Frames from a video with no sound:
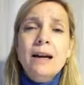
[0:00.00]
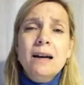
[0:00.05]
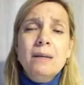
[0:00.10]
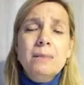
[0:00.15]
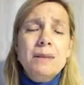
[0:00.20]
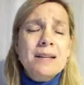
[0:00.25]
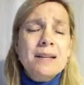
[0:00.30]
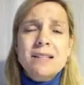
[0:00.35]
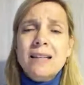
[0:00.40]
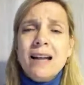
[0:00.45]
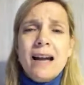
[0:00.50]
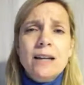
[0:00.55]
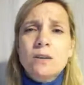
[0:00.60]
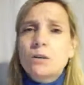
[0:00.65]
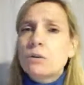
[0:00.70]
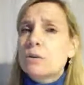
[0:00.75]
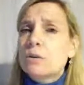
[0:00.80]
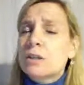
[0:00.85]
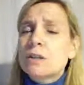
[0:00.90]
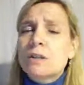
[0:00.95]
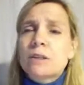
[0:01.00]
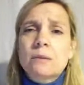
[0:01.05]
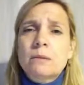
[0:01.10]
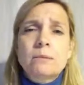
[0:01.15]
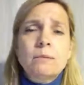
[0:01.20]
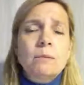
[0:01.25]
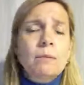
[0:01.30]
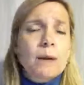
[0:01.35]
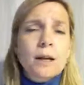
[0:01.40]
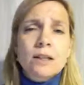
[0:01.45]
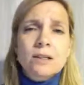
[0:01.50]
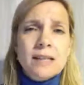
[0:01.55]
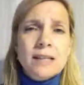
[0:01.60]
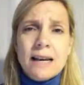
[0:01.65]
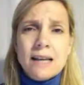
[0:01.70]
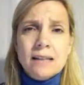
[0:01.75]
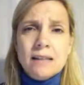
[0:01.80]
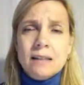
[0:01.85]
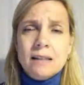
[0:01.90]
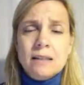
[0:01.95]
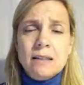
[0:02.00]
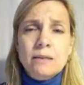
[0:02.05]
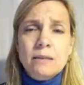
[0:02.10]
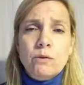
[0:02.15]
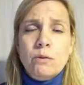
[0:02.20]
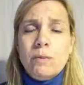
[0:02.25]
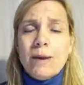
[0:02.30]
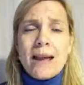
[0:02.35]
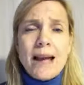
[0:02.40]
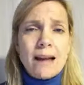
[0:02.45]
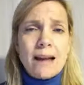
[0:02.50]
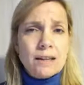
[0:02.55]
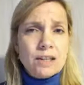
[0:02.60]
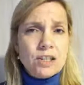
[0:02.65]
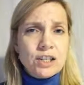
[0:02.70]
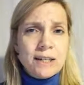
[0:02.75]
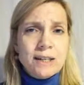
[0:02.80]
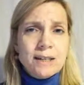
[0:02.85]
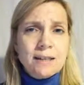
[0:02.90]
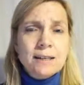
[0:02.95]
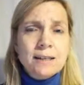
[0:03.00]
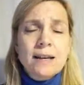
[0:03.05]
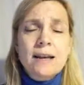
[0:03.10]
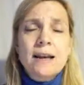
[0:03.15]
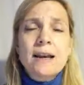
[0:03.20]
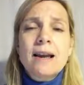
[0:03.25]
because I had ordered some blood tests for my allergies